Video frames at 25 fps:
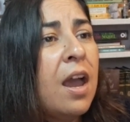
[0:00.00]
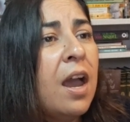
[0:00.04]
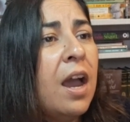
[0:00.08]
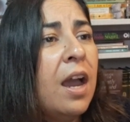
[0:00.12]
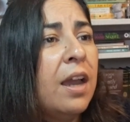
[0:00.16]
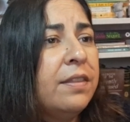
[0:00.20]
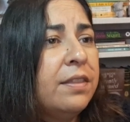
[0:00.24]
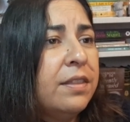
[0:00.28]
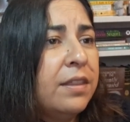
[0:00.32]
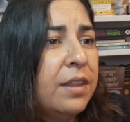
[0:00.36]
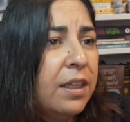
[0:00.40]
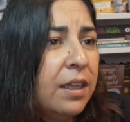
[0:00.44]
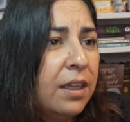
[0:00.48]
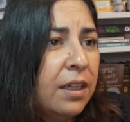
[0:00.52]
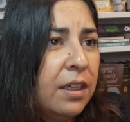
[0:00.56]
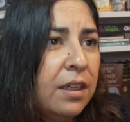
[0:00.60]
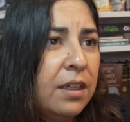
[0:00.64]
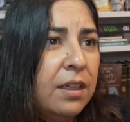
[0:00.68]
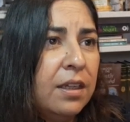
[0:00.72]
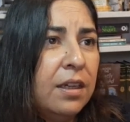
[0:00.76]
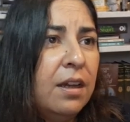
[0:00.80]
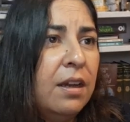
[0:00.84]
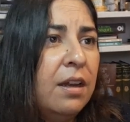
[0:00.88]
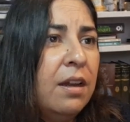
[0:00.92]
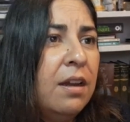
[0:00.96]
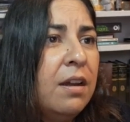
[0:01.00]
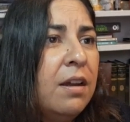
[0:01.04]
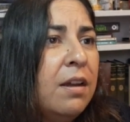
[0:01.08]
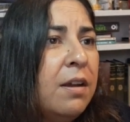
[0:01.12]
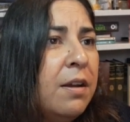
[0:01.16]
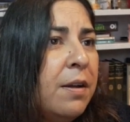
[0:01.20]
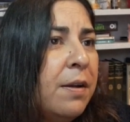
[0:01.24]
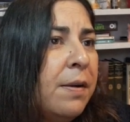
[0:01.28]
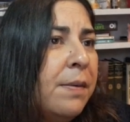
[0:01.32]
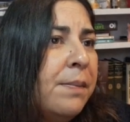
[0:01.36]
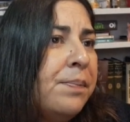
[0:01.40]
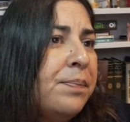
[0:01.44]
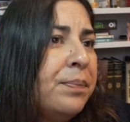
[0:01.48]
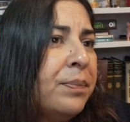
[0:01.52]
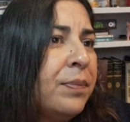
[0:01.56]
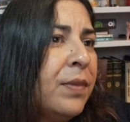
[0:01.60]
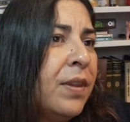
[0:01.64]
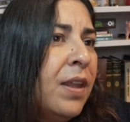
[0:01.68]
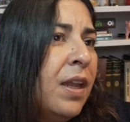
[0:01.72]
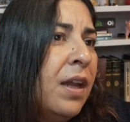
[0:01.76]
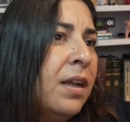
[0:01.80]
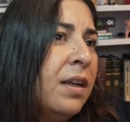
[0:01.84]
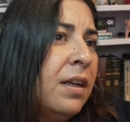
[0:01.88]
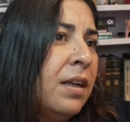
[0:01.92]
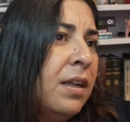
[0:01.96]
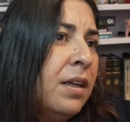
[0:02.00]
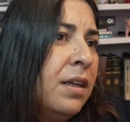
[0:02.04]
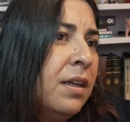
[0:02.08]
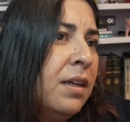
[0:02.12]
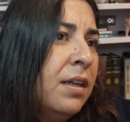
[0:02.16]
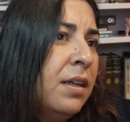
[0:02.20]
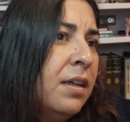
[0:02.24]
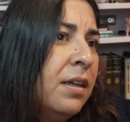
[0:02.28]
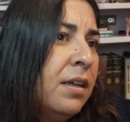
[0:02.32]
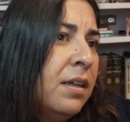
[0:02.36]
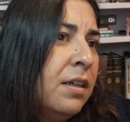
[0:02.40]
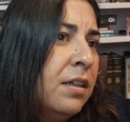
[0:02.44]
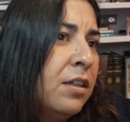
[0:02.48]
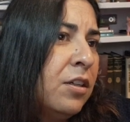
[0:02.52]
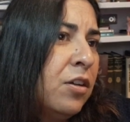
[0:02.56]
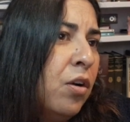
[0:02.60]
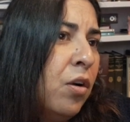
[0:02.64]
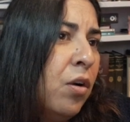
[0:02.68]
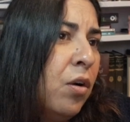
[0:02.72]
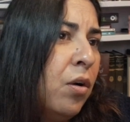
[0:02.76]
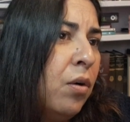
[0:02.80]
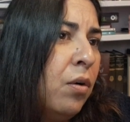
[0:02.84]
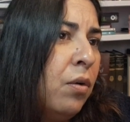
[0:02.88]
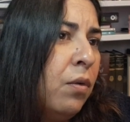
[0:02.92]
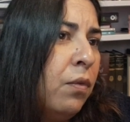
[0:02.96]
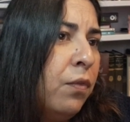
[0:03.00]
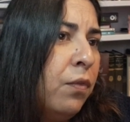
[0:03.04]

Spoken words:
I think I'm gonna go